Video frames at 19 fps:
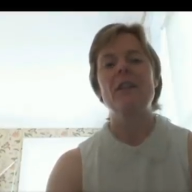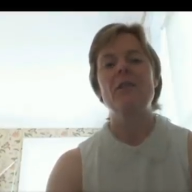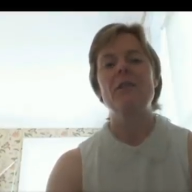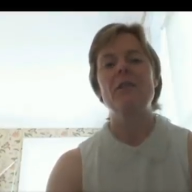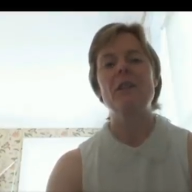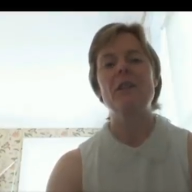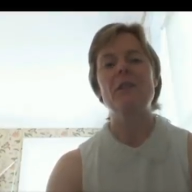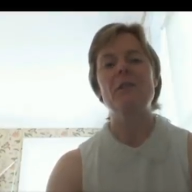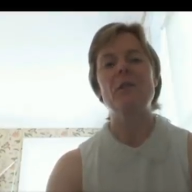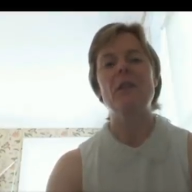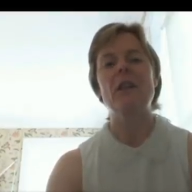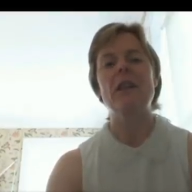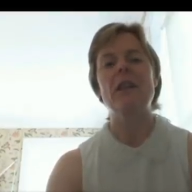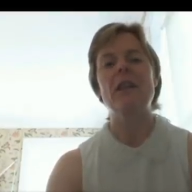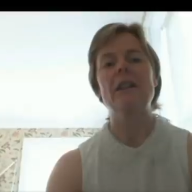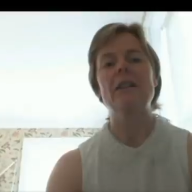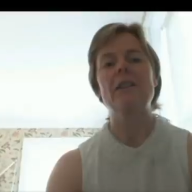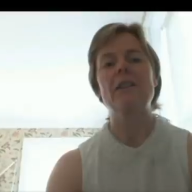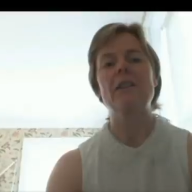First of all, I'd
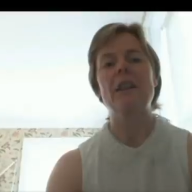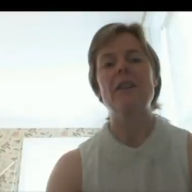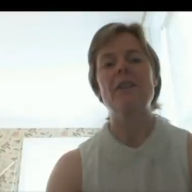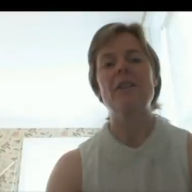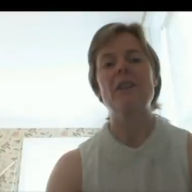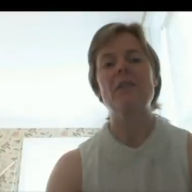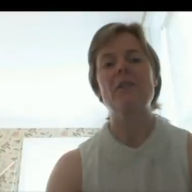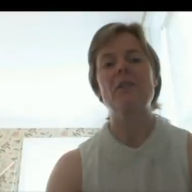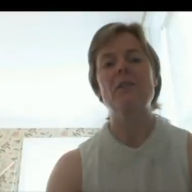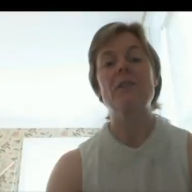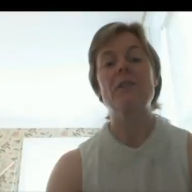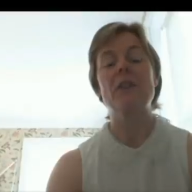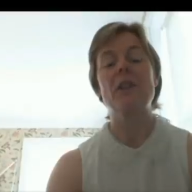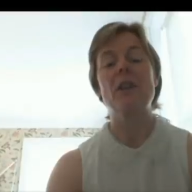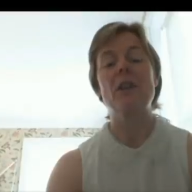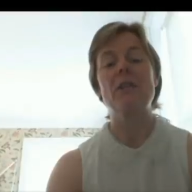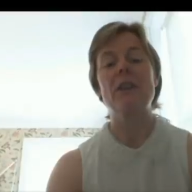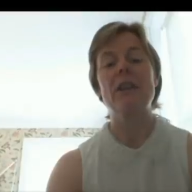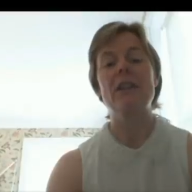like to thank Cheryl
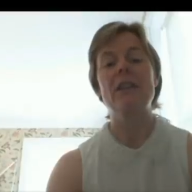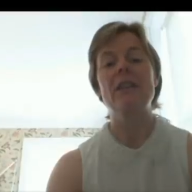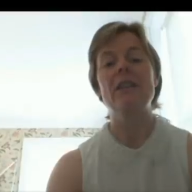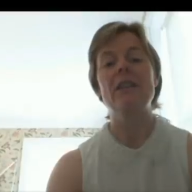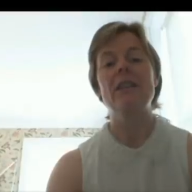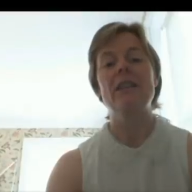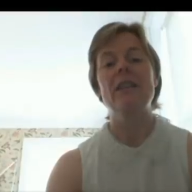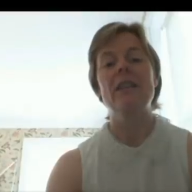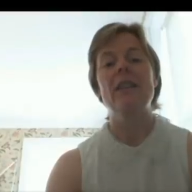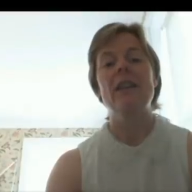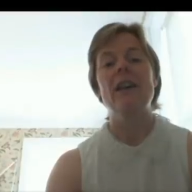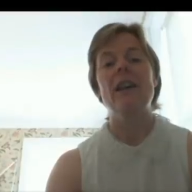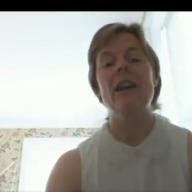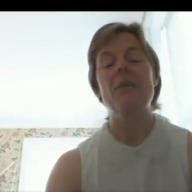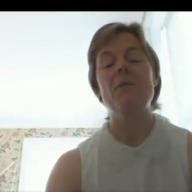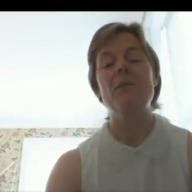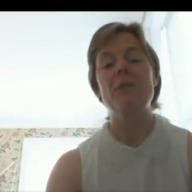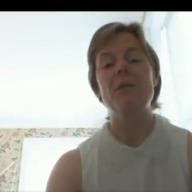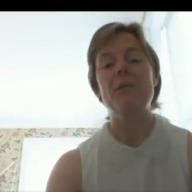Givinoni
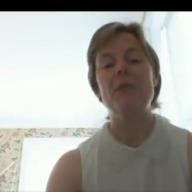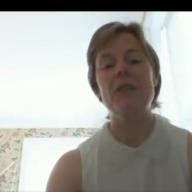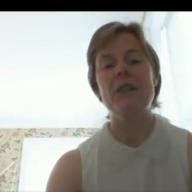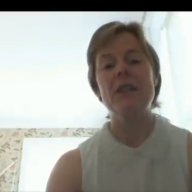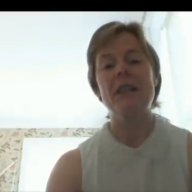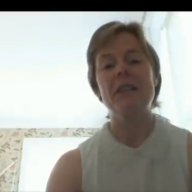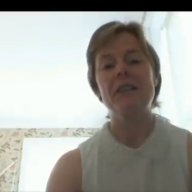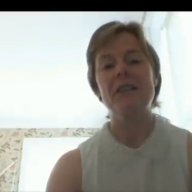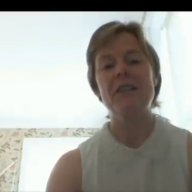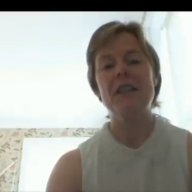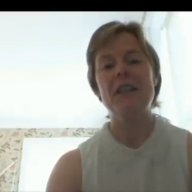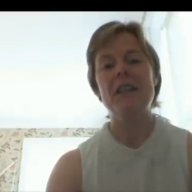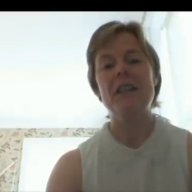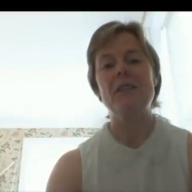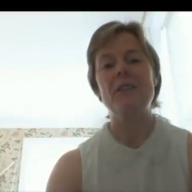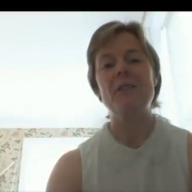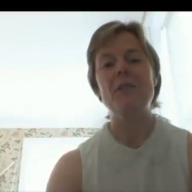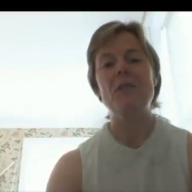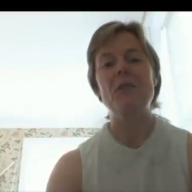from the
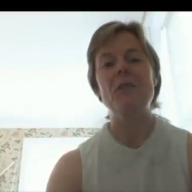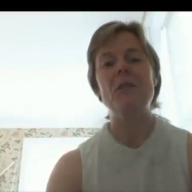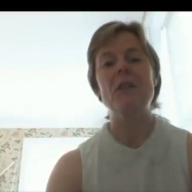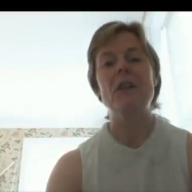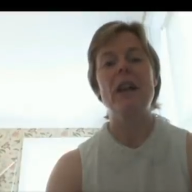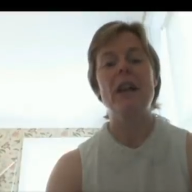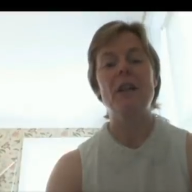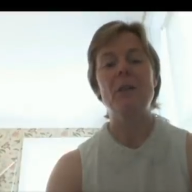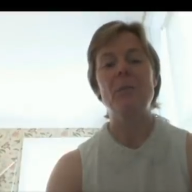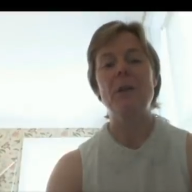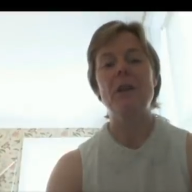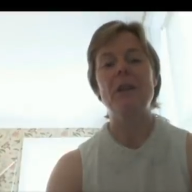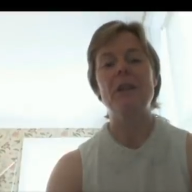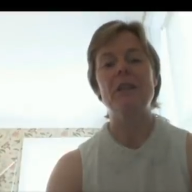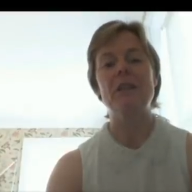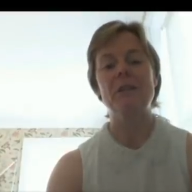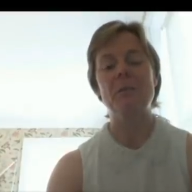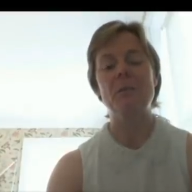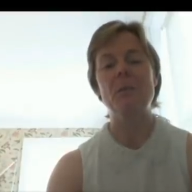GGST for helping
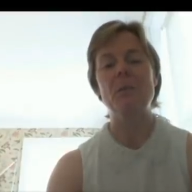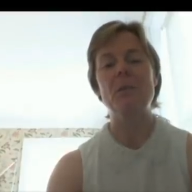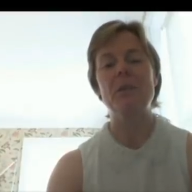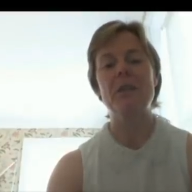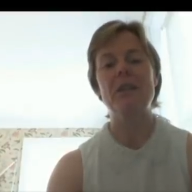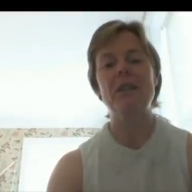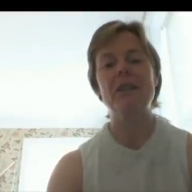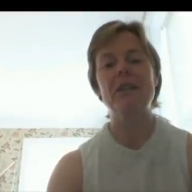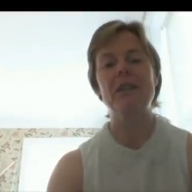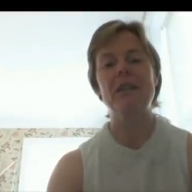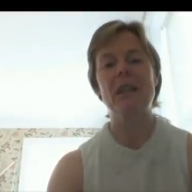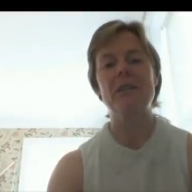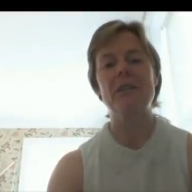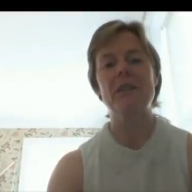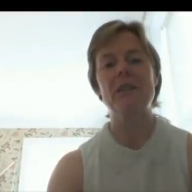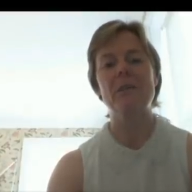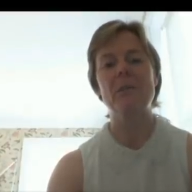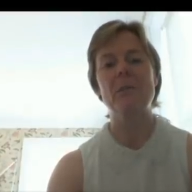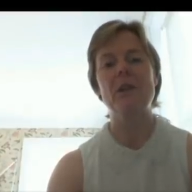us, supporting us set
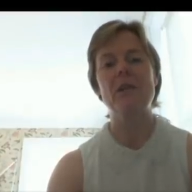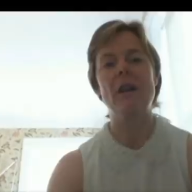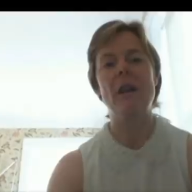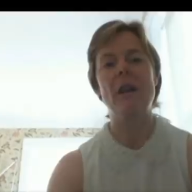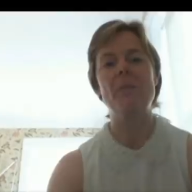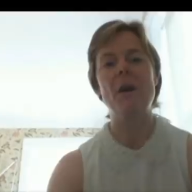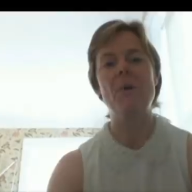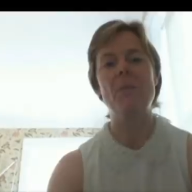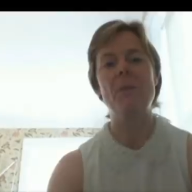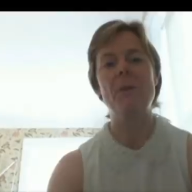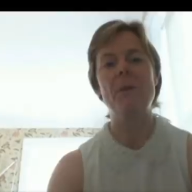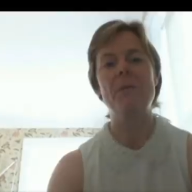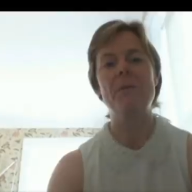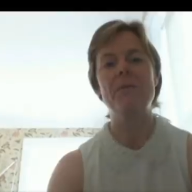this programme up.